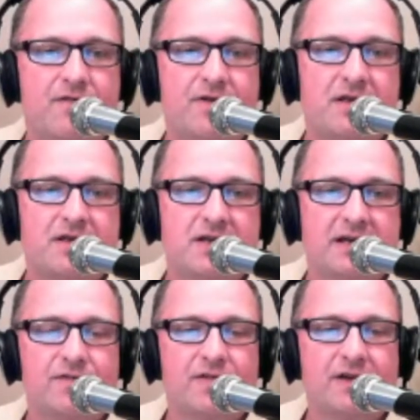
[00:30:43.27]

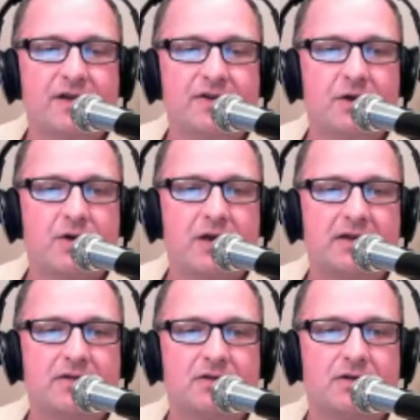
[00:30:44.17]
Kentucky fans are going to be okay
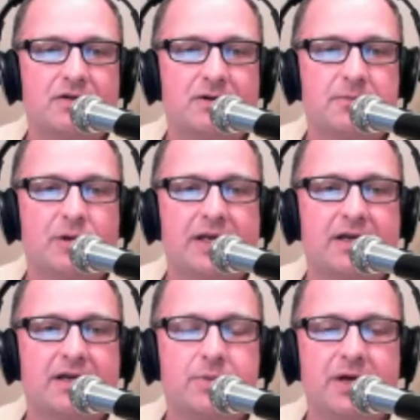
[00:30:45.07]
as long as they're playing
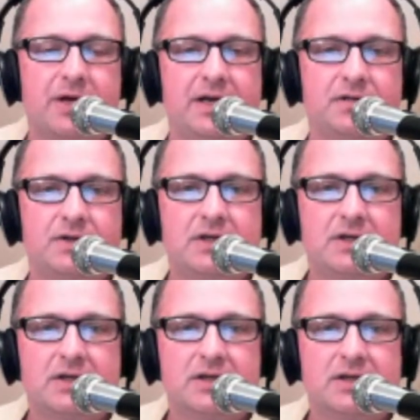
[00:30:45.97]
competitive.
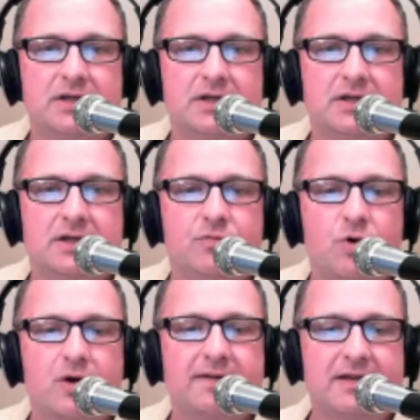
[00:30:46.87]
You
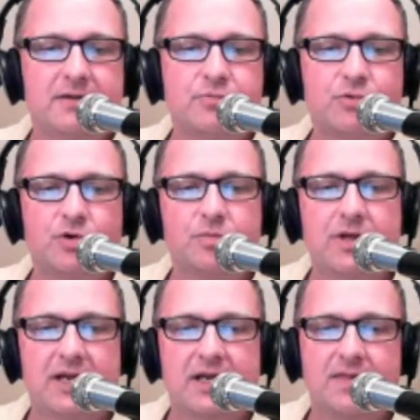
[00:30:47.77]
want to see
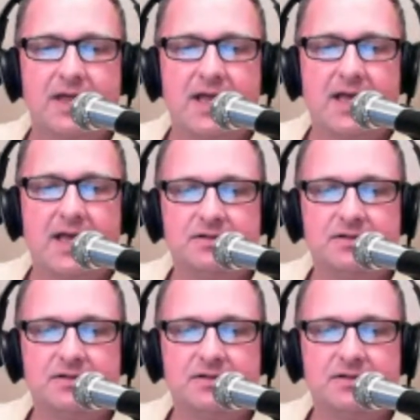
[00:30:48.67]
improvement in that.